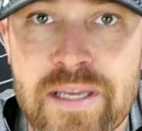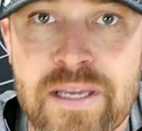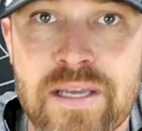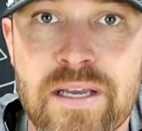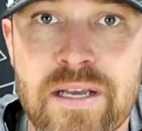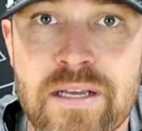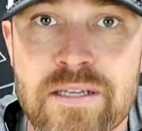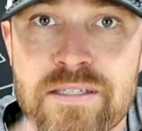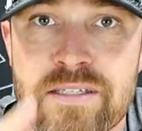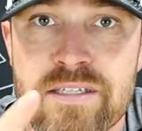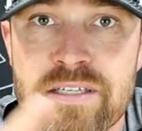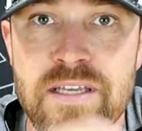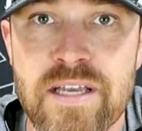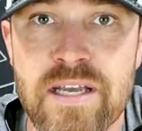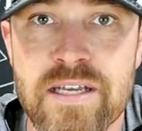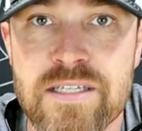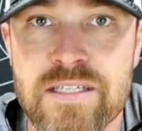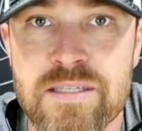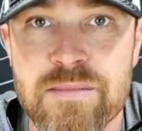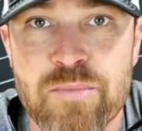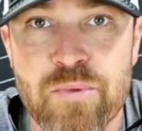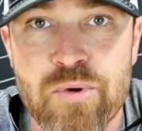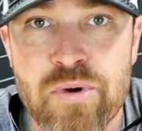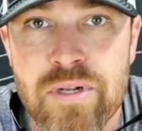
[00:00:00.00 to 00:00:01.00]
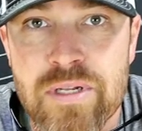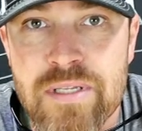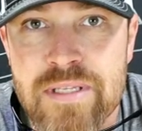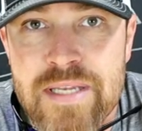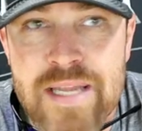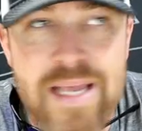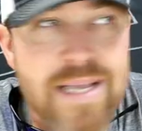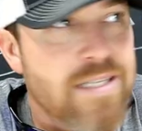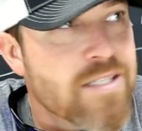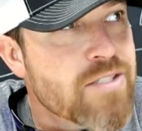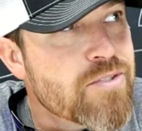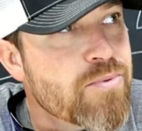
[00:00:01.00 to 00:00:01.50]
I'll see you guys some more
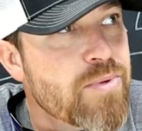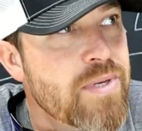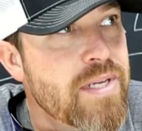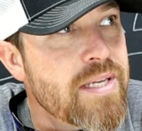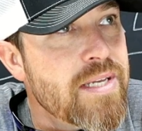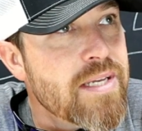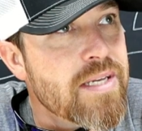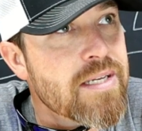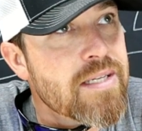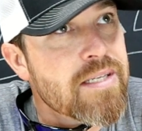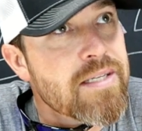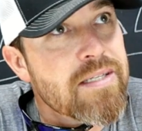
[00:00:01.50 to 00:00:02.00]
next week.